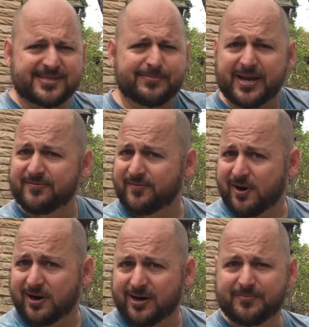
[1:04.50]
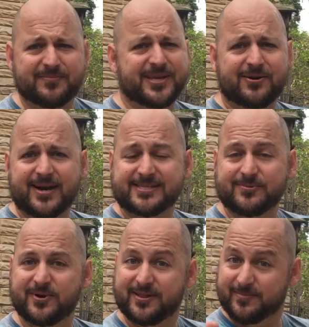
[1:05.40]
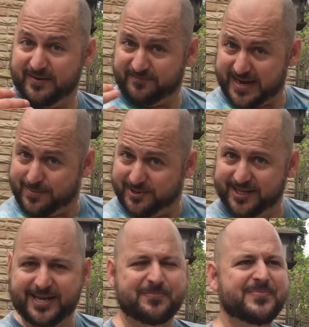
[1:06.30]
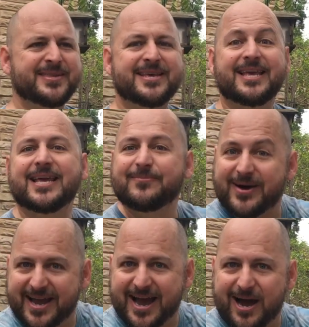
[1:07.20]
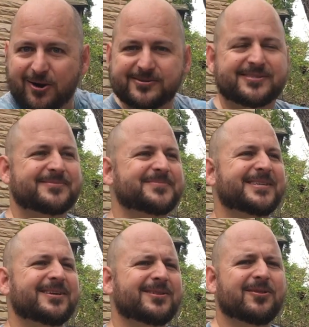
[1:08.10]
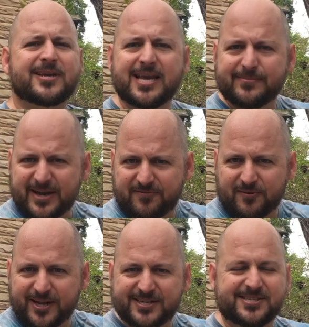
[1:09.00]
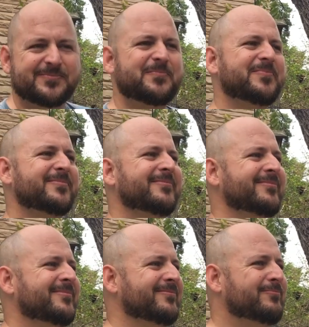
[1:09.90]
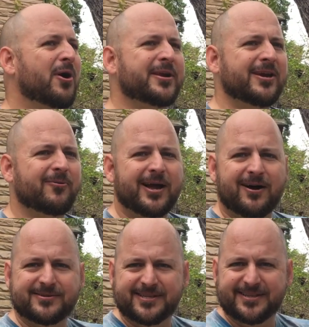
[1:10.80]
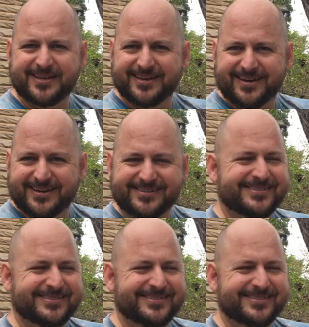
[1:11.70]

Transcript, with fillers: on my farm interacting with my family in my house, looking in my fridge, poking around in the uh,